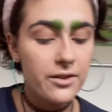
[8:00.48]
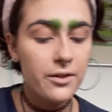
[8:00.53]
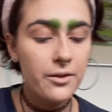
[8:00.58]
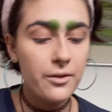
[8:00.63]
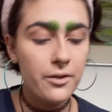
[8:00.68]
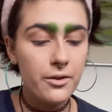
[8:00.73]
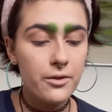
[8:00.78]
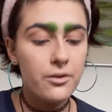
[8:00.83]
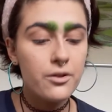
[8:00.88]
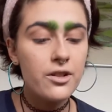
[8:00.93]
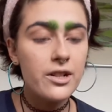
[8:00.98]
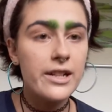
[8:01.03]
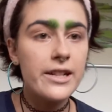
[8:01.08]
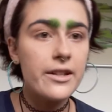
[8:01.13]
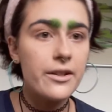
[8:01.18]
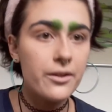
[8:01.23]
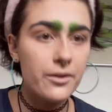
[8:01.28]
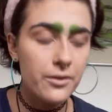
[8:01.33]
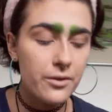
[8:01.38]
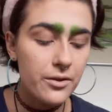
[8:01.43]
usually
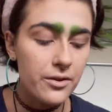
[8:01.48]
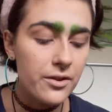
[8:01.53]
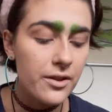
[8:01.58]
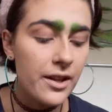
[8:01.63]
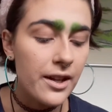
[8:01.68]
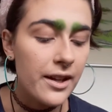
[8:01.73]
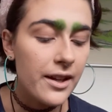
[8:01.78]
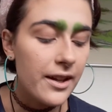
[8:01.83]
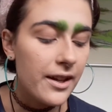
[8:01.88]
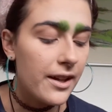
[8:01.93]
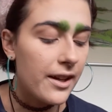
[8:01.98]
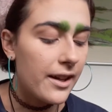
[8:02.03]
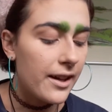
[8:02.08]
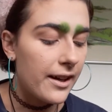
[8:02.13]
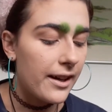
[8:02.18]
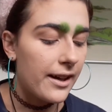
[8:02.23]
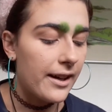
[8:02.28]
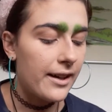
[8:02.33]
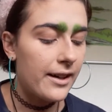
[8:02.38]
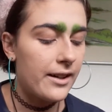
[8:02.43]
use,
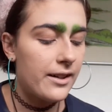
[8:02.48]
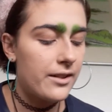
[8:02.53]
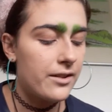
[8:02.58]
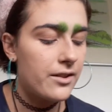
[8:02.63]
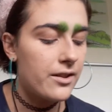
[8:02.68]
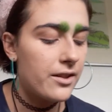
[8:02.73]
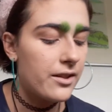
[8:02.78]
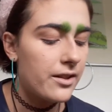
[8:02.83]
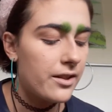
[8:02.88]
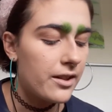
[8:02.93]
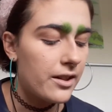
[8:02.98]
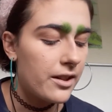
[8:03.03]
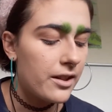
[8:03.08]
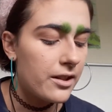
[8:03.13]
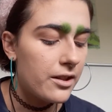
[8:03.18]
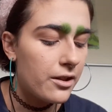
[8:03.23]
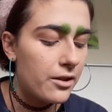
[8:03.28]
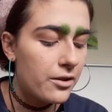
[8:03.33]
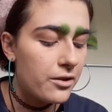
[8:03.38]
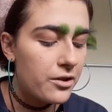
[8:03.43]
and
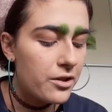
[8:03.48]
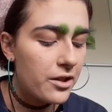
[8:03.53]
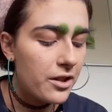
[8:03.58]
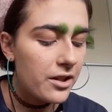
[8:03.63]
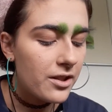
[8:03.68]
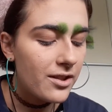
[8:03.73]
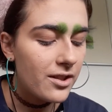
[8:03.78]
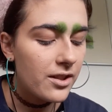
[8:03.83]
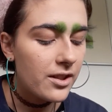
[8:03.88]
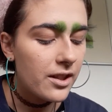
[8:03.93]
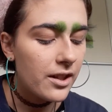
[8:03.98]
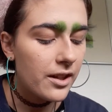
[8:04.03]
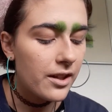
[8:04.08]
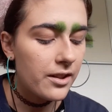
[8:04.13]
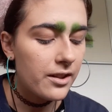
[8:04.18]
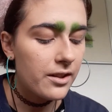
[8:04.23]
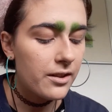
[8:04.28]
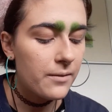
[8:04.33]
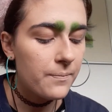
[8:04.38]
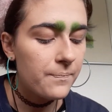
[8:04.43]
you're just
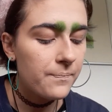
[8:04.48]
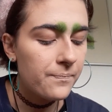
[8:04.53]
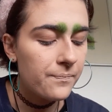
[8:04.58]
gonna